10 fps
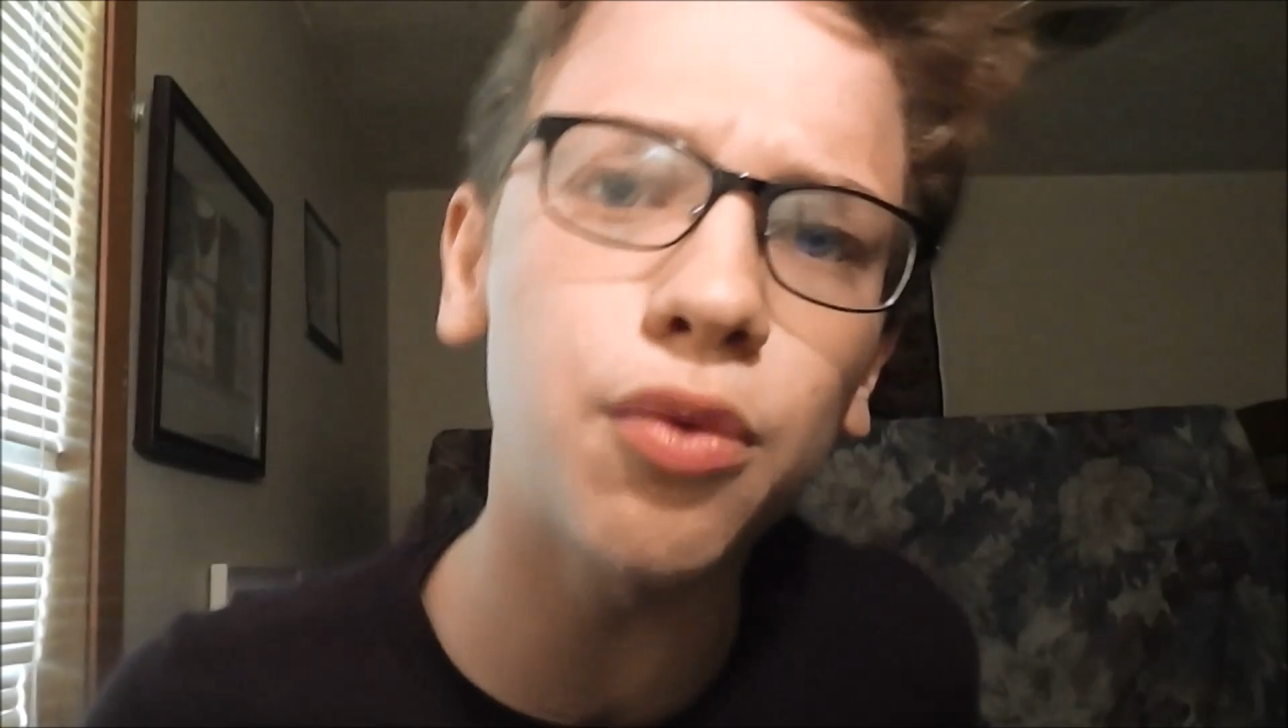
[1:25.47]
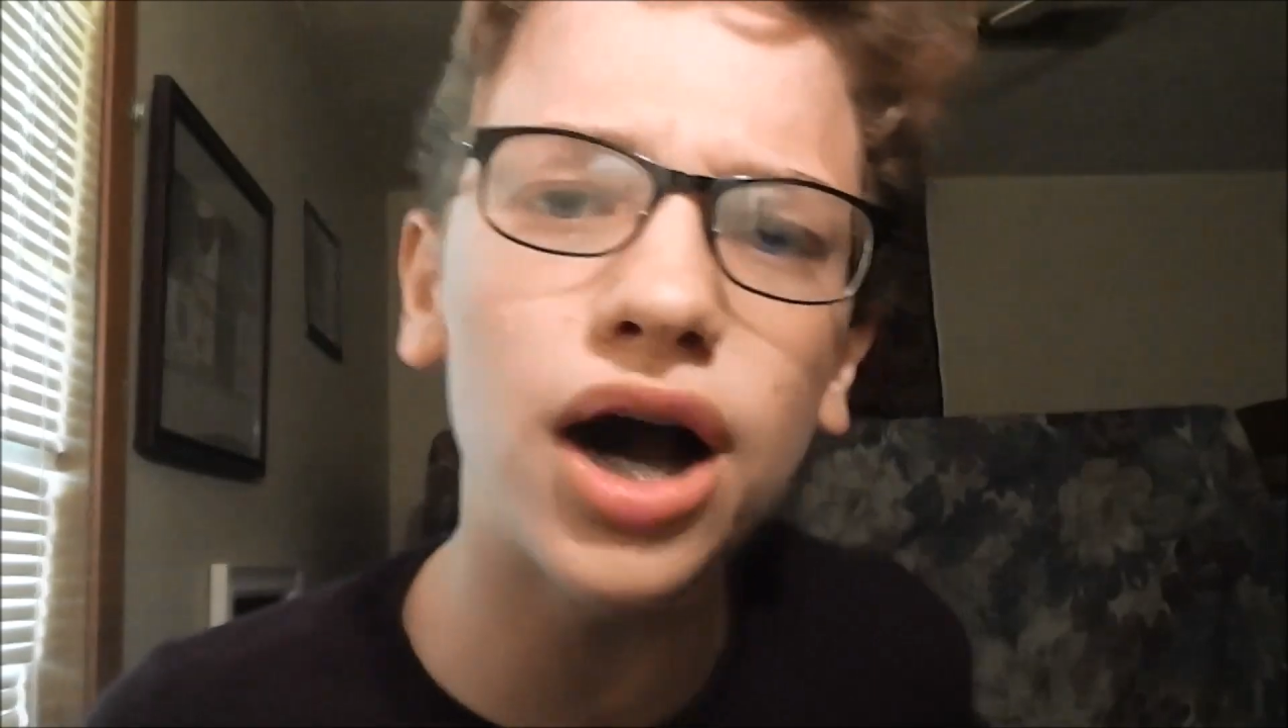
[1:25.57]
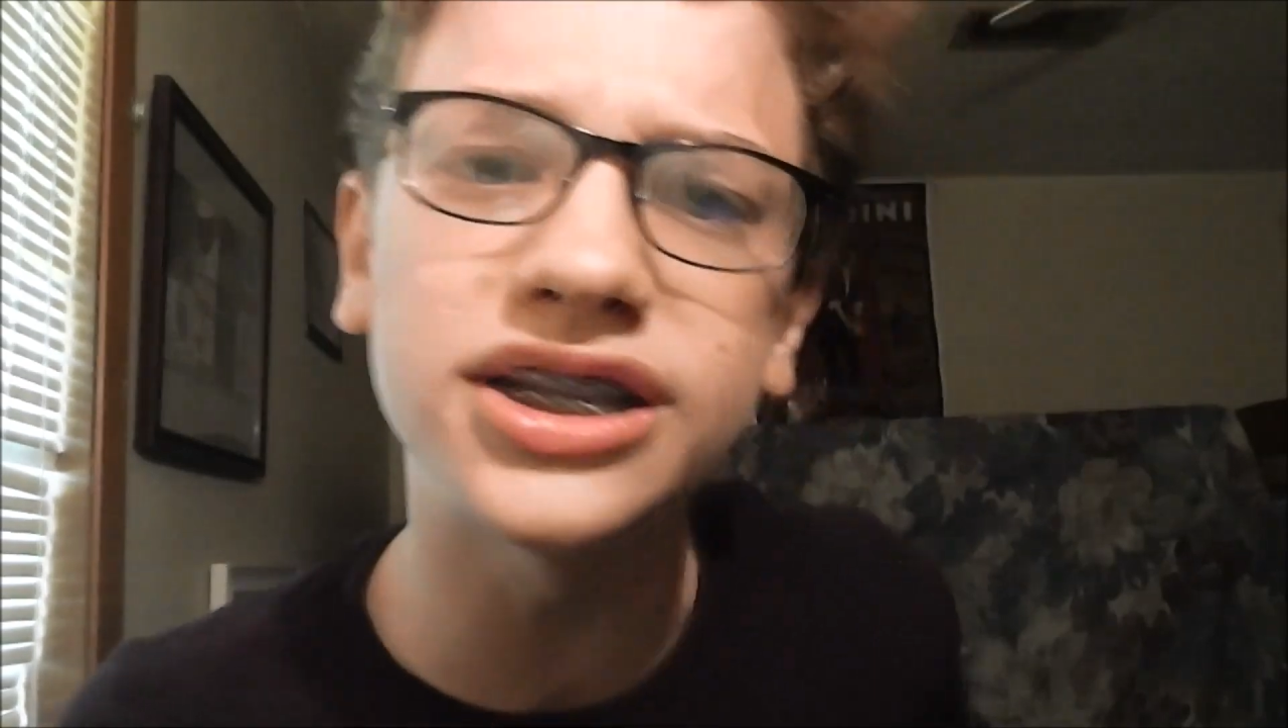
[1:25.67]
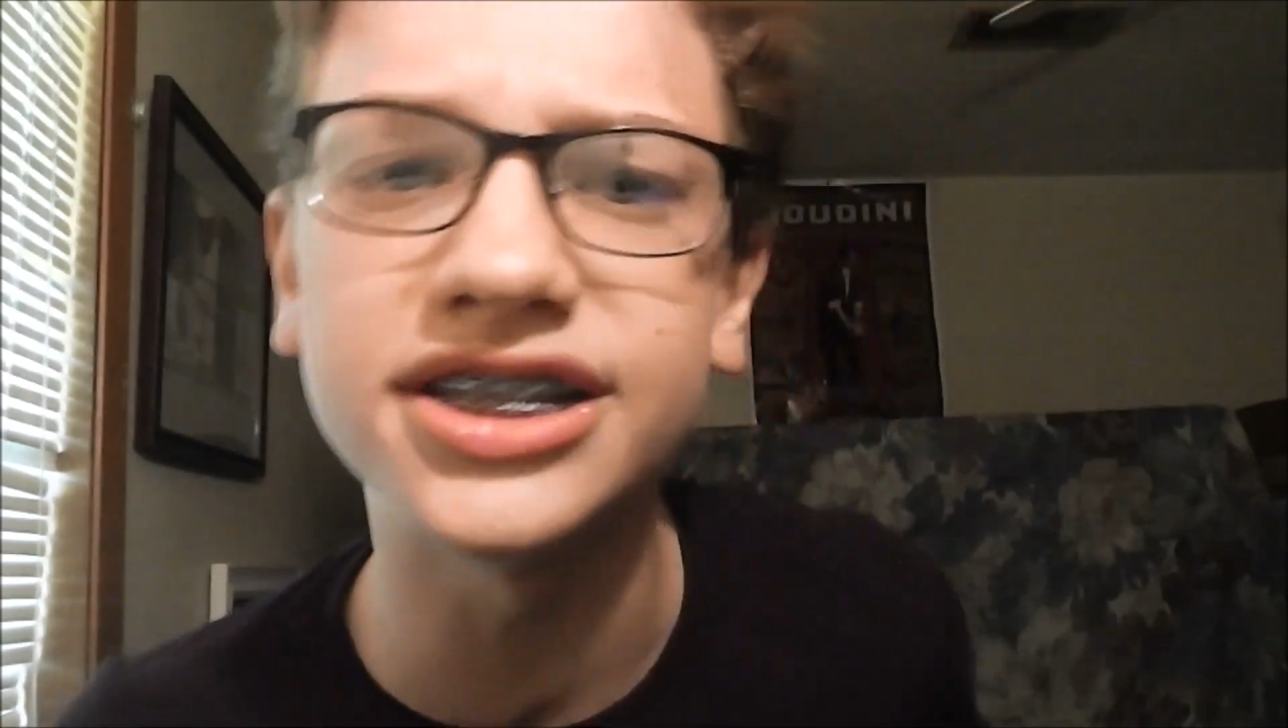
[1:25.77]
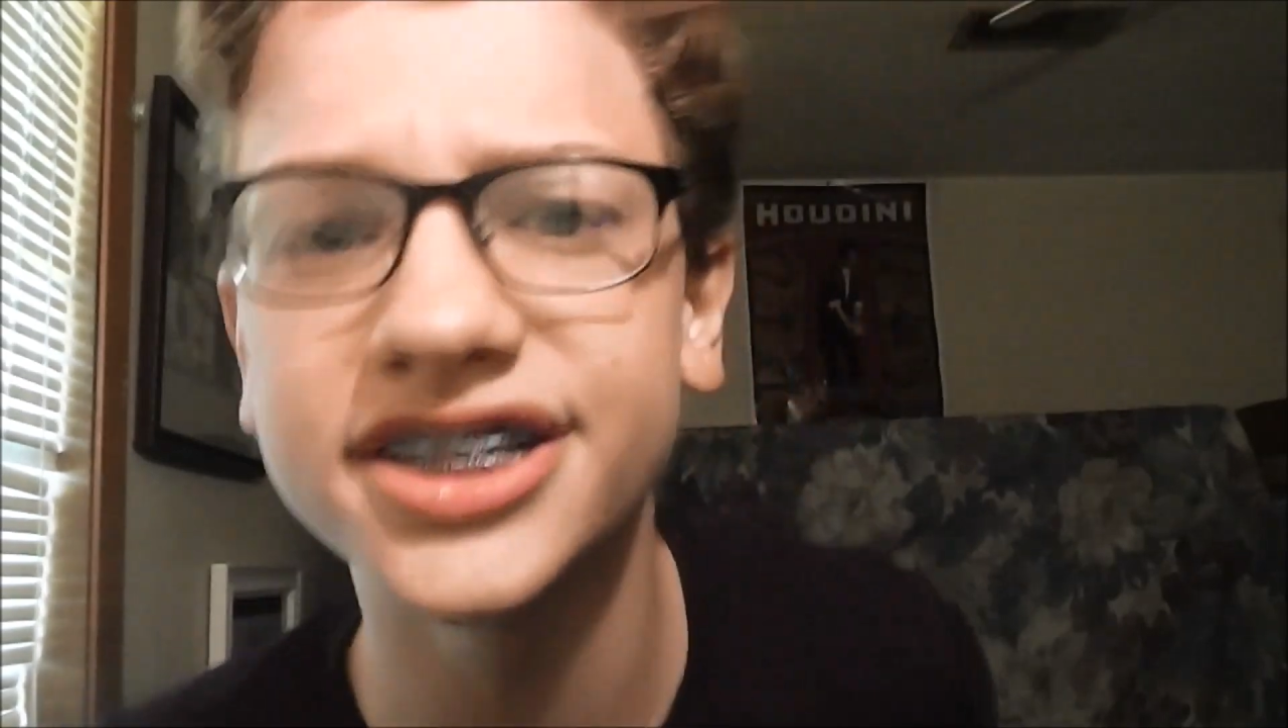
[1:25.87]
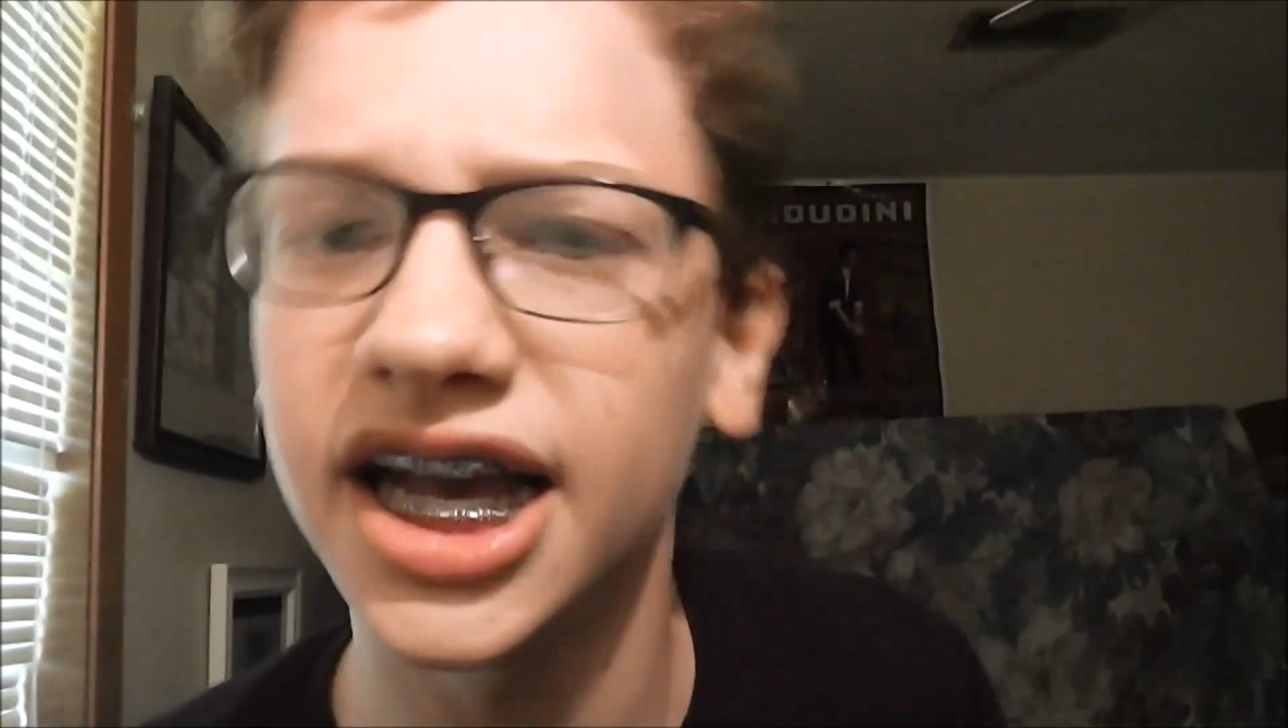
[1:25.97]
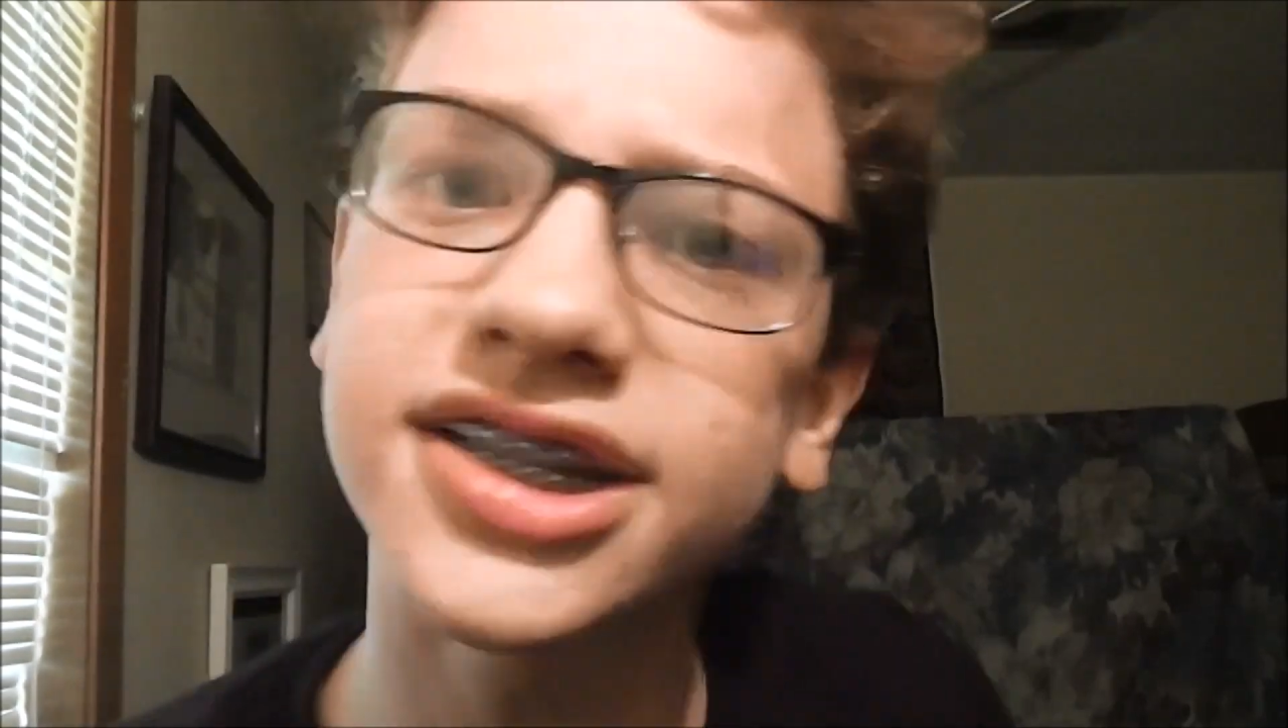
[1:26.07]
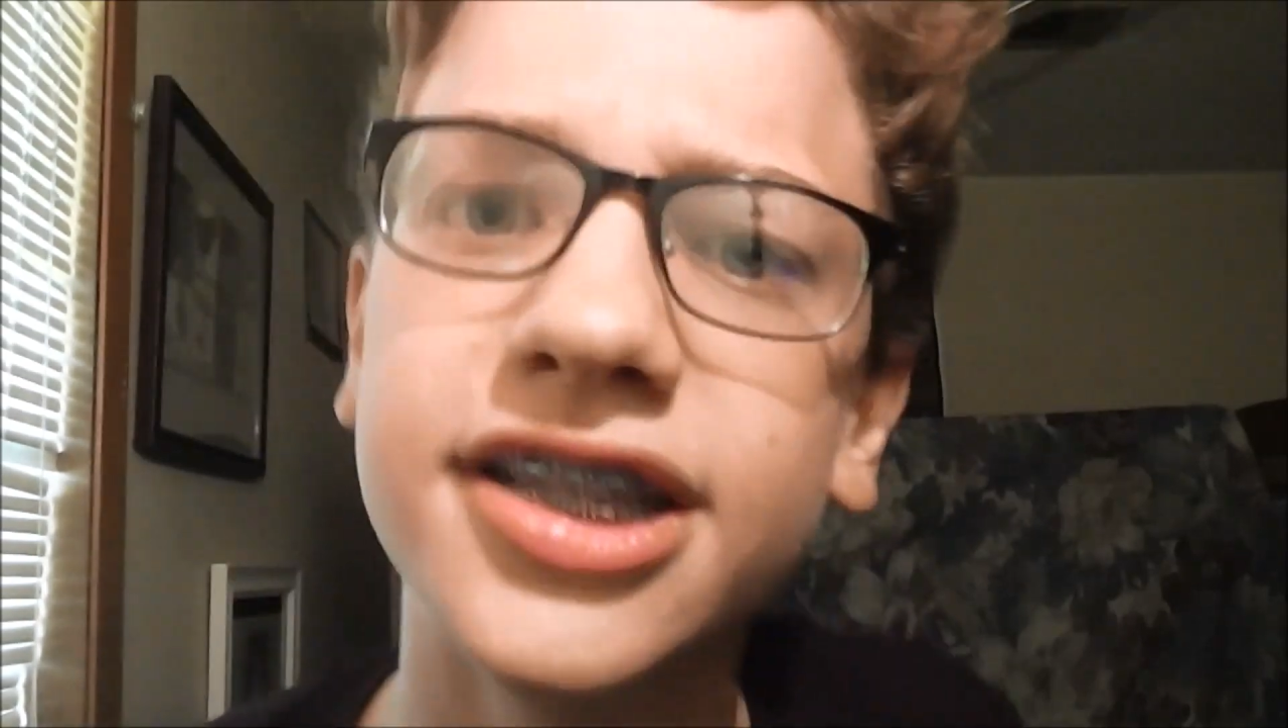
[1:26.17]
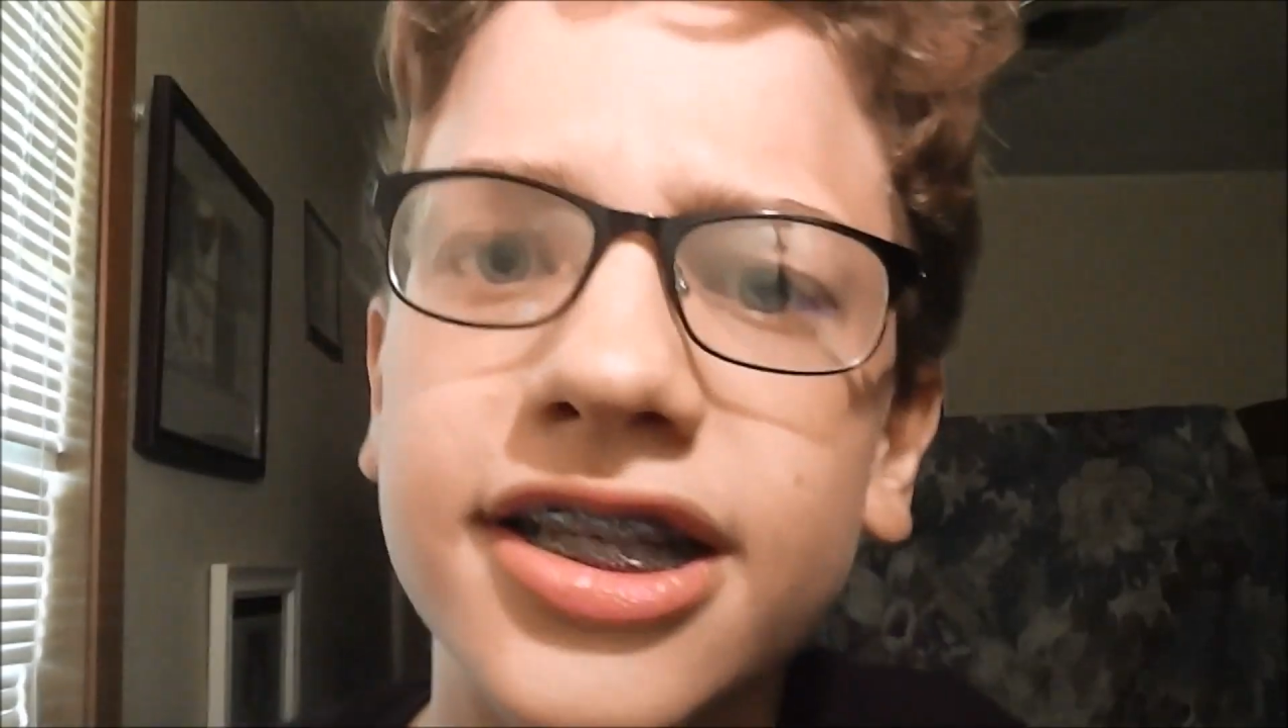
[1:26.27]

watching Sex